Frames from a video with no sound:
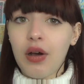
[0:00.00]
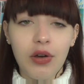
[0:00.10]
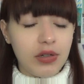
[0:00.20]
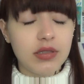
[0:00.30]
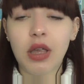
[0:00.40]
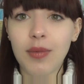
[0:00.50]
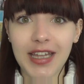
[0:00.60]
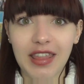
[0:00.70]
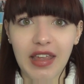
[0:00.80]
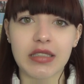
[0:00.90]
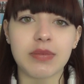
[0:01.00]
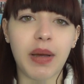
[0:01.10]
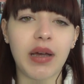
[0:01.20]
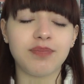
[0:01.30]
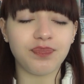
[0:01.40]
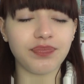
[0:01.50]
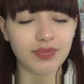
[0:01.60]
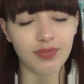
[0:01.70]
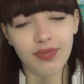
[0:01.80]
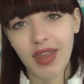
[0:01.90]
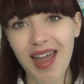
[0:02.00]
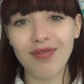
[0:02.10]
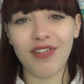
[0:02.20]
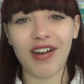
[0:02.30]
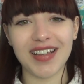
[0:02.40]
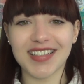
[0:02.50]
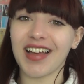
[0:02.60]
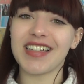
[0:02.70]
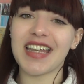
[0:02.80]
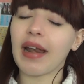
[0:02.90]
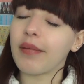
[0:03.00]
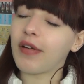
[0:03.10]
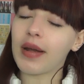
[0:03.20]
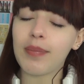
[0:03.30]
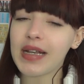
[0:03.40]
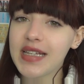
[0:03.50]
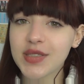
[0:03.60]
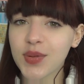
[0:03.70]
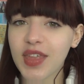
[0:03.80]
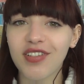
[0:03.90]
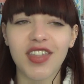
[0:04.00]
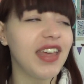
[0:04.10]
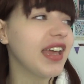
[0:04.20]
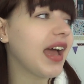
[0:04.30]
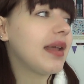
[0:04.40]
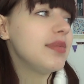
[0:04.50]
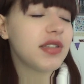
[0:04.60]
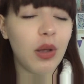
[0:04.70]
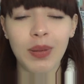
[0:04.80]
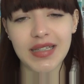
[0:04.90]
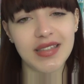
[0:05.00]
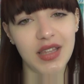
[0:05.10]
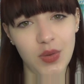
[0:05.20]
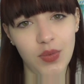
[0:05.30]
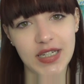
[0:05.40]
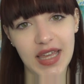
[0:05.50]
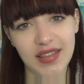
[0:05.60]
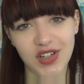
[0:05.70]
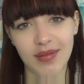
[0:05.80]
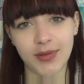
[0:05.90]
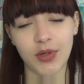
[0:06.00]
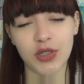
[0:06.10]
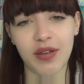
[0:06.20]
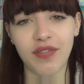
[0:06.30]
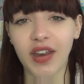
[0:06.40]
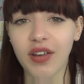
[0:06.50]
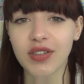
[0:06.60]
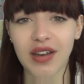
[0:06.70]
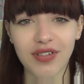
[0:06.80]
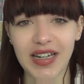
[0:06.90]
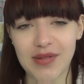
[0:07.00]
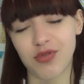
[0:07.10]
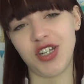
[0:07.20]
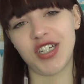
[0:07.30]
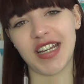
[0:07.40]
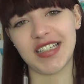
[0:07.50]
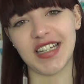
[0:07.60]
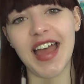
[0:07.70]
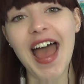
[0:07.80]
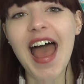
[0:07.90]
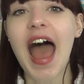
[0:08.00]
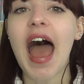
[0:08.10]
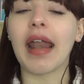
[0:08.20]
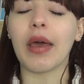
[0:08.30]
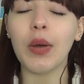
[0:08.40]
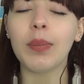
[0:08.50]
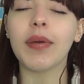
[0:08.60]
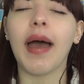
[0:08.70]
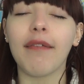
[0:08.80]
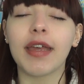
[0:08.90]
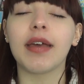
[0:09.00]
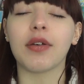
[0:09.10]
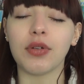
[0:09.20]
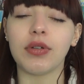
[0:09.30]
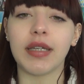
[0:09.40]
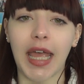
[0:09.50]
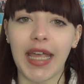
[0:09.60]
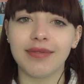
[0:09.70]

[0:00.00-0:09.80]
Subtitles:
so many things, but I'm very excited and I'm very pleased with everything, and I'm so pleased that you will take the time to watch my videos. I really appreciate it, and I hope you're having a good day.